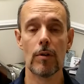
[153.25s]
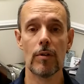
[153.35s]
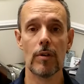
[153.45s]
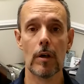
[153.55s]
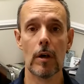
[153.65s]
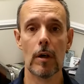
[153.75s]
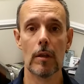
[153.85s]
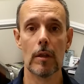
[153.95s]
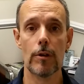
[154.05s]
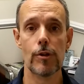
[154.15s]
as
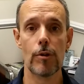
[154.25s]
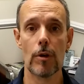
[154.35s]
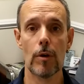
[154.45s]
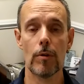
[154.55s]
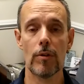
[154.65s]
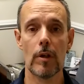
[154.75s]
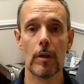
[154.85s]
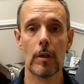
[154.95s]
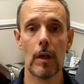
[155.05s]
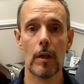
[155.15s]
literature goes,
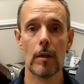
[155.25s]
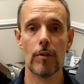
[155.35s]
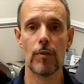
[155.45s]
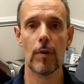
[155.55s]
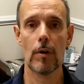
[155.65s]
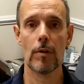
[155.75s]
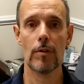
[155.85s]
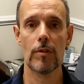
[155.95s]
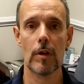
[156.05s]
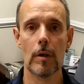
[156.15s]
and as far
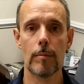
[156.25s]
as